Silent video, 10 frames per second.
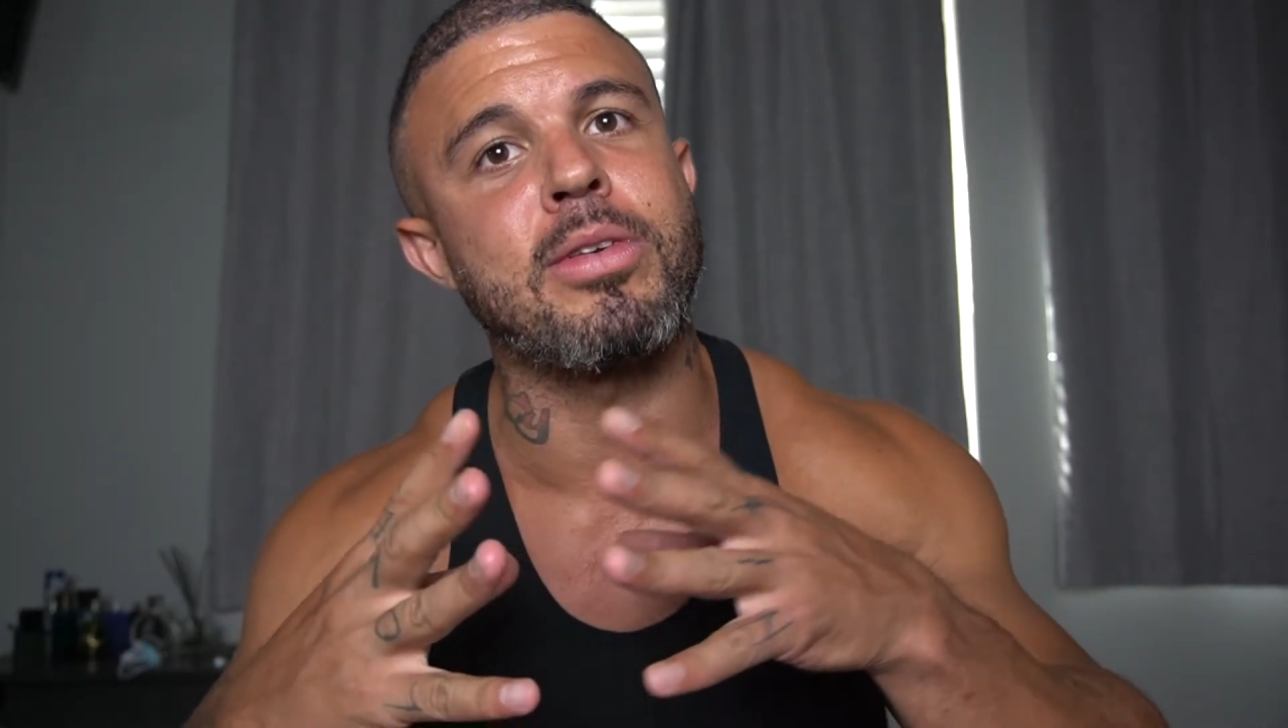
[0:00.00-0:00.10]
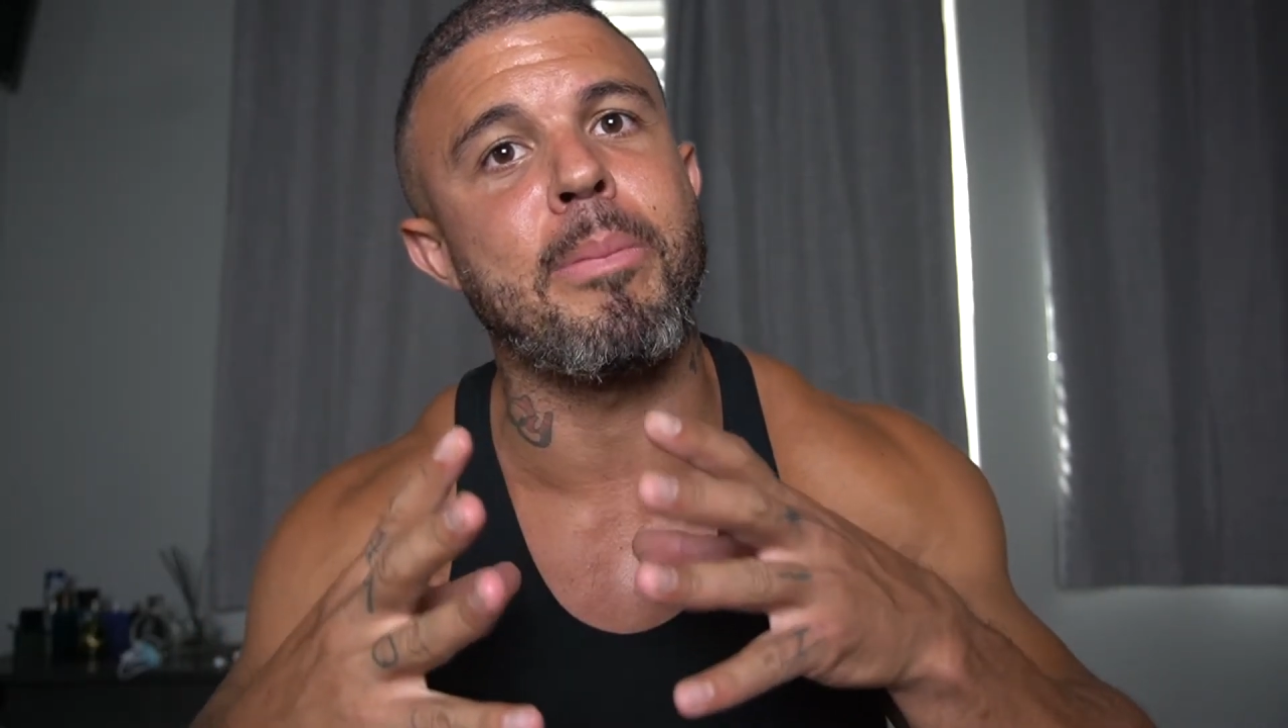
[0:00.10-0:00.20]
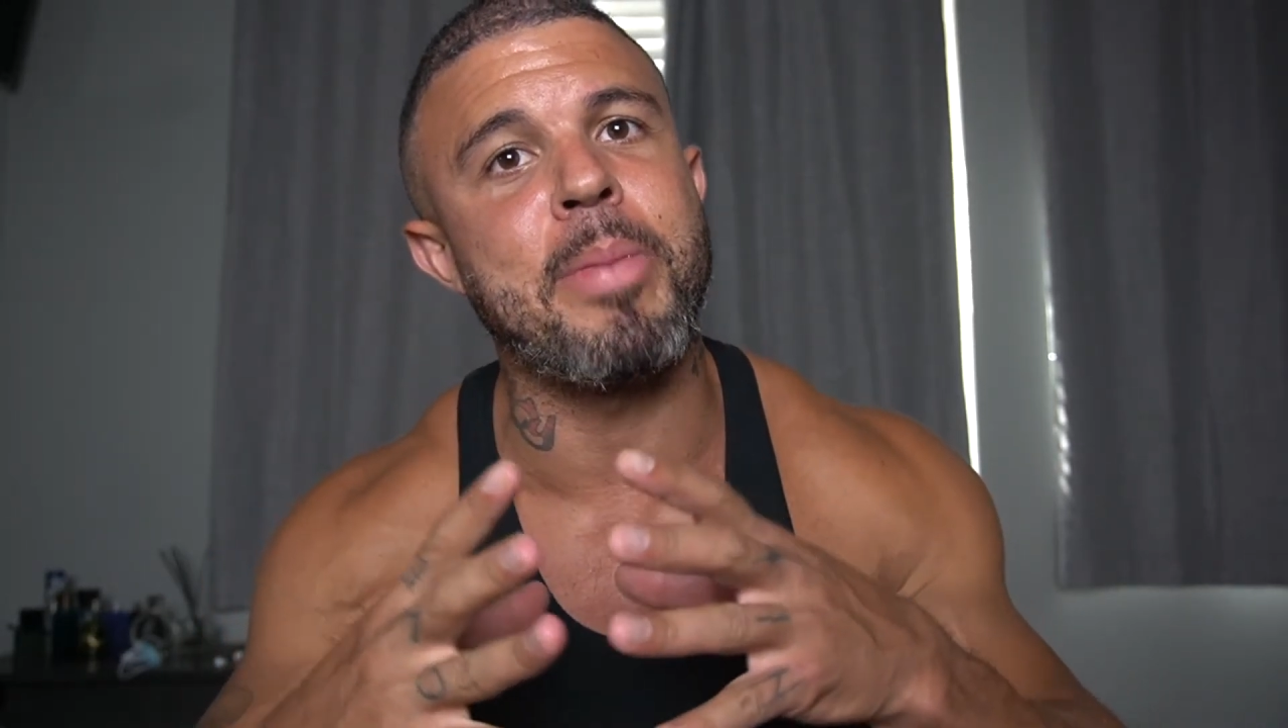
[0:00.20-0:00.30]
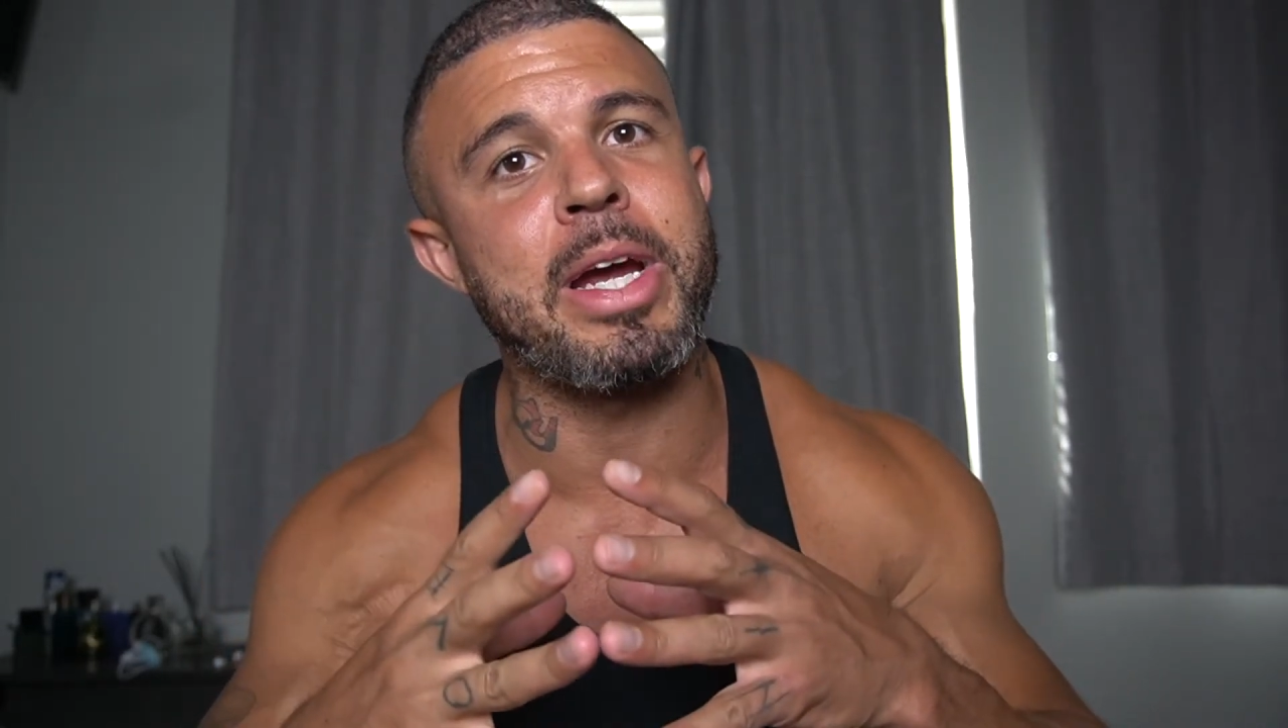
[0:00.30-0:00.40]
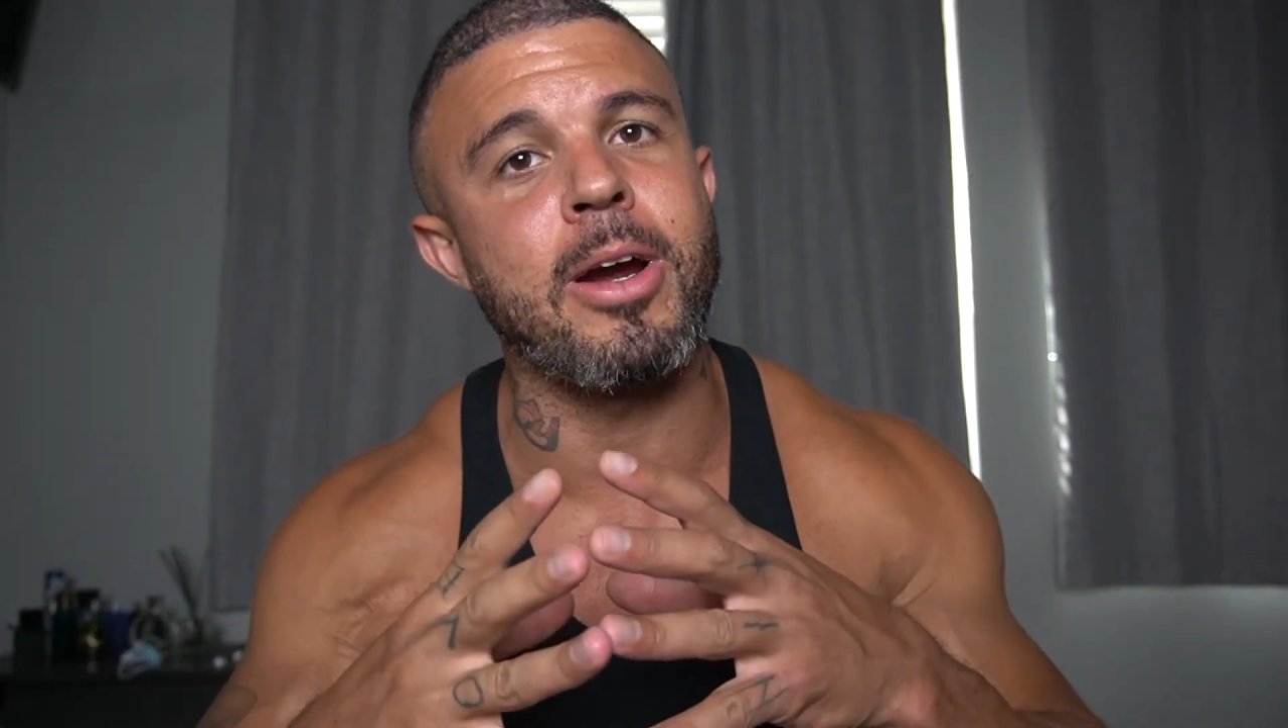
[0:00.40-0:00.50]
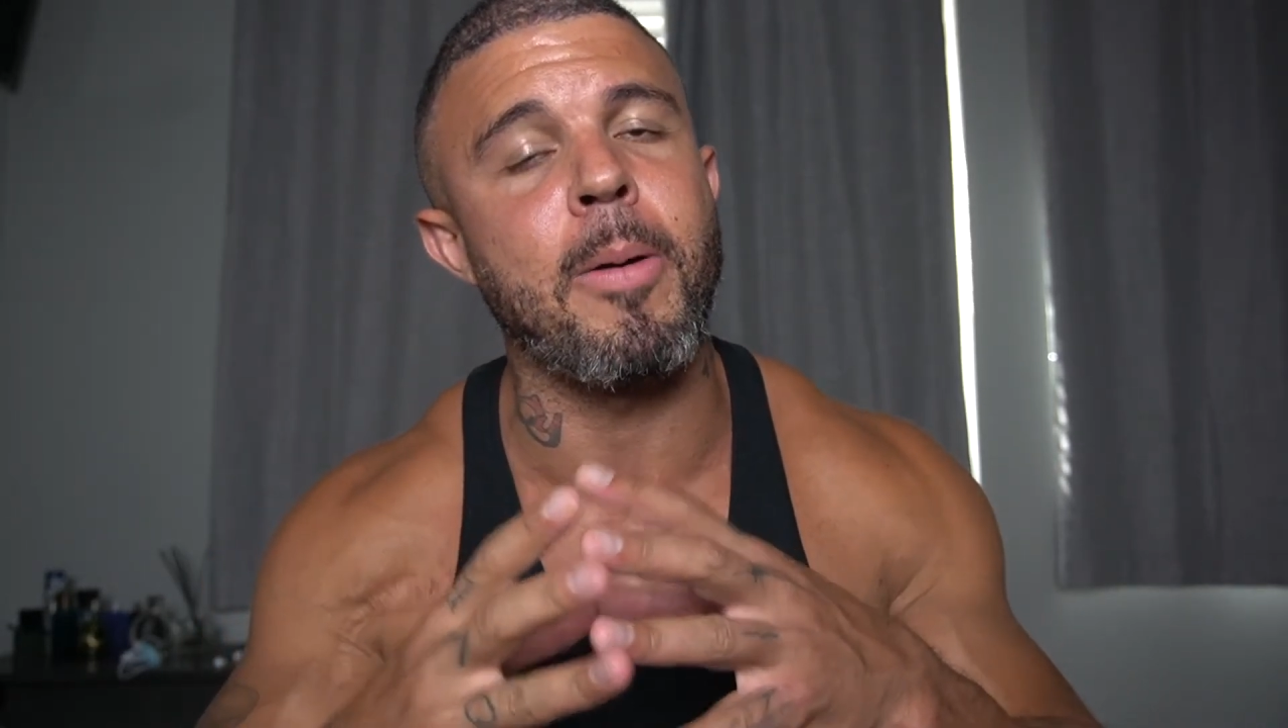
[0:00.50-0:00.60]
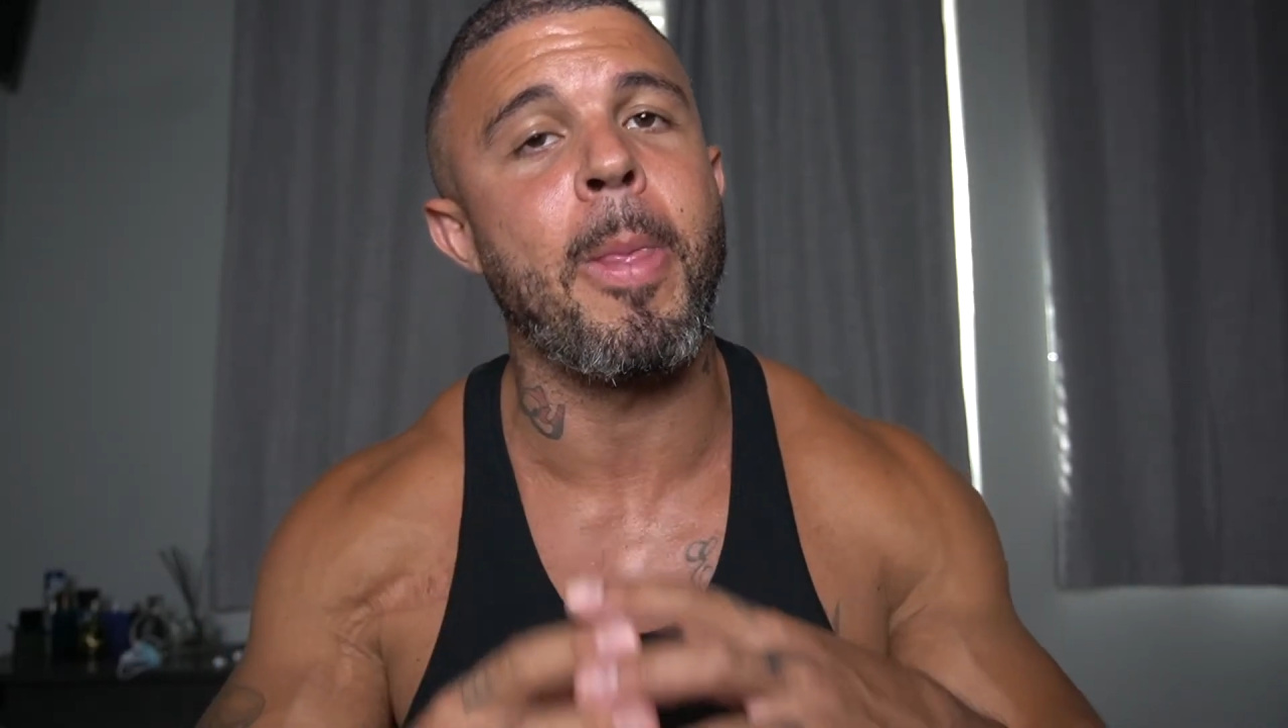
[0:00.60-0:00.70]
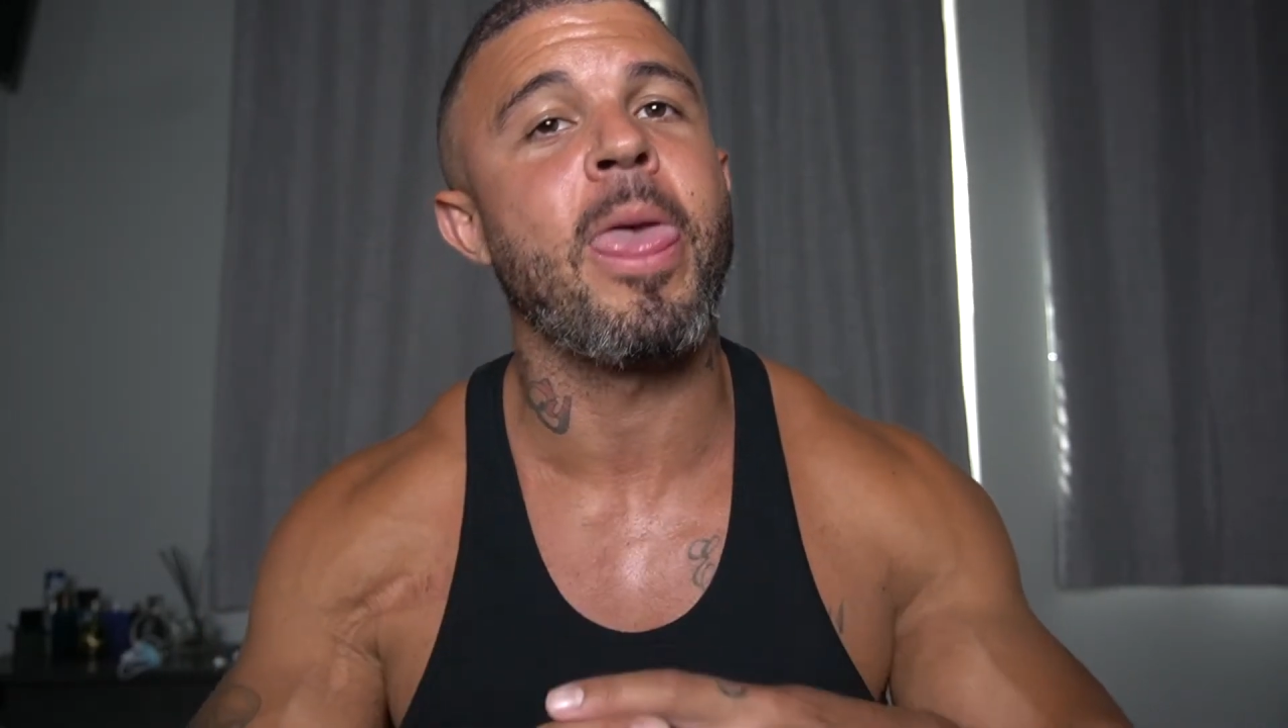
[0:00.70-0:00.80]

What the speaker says: bigger.